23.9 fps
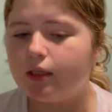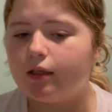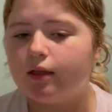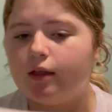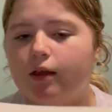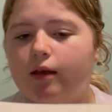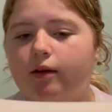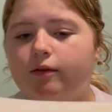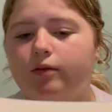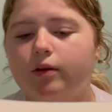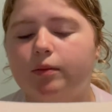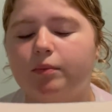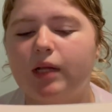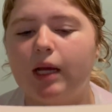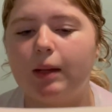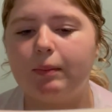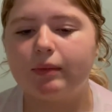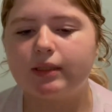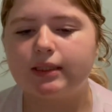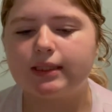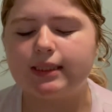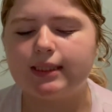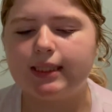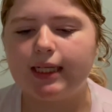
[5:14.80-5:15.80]
if I'm not
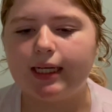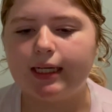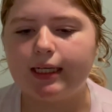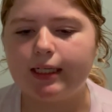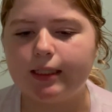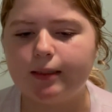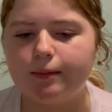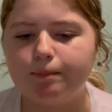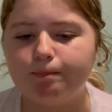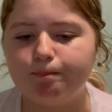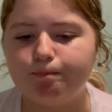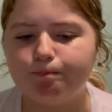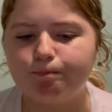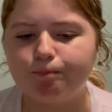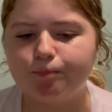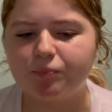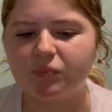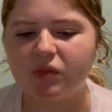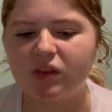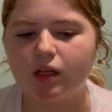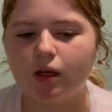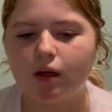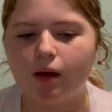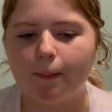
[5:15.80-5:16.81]
mistaken.
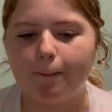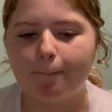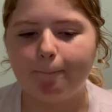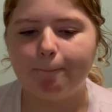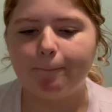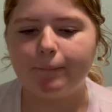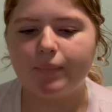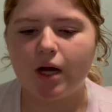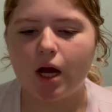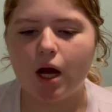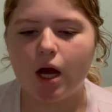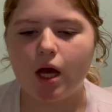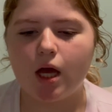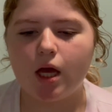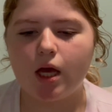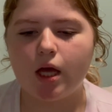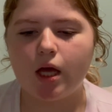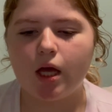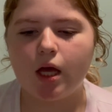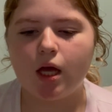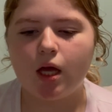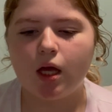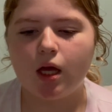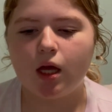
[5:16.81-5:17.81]
But
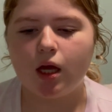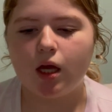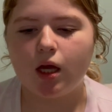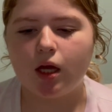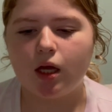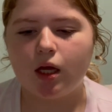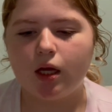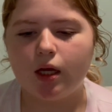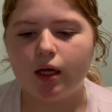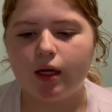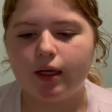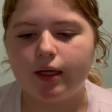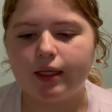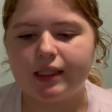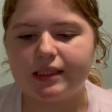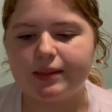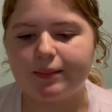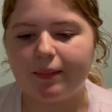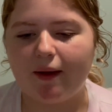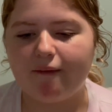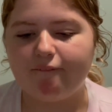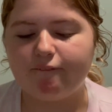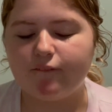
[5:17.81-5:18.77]
it's about